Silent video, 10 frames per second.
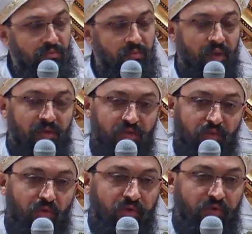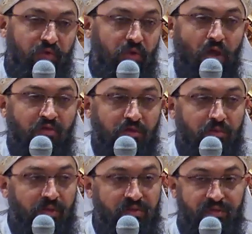You go to the doctor,
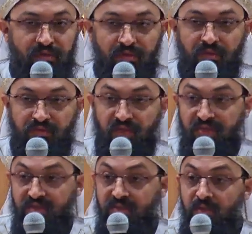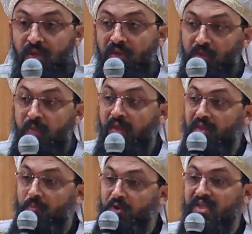but does
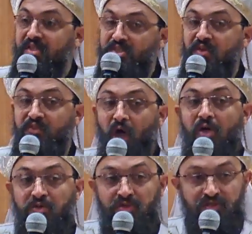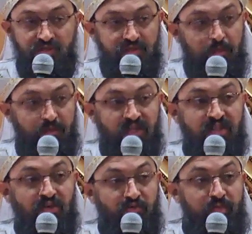the presence of doctors, the
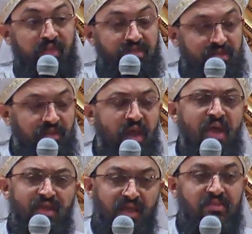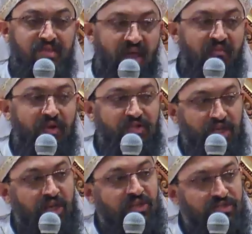presence of medicine, yes, the average
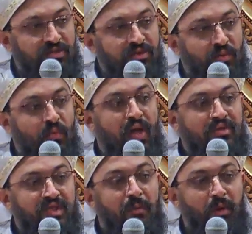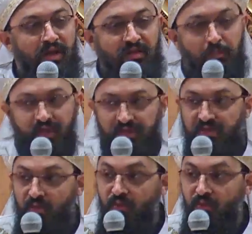age went up a little
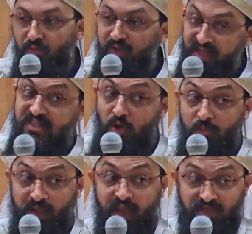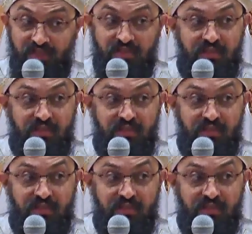bit with its complications.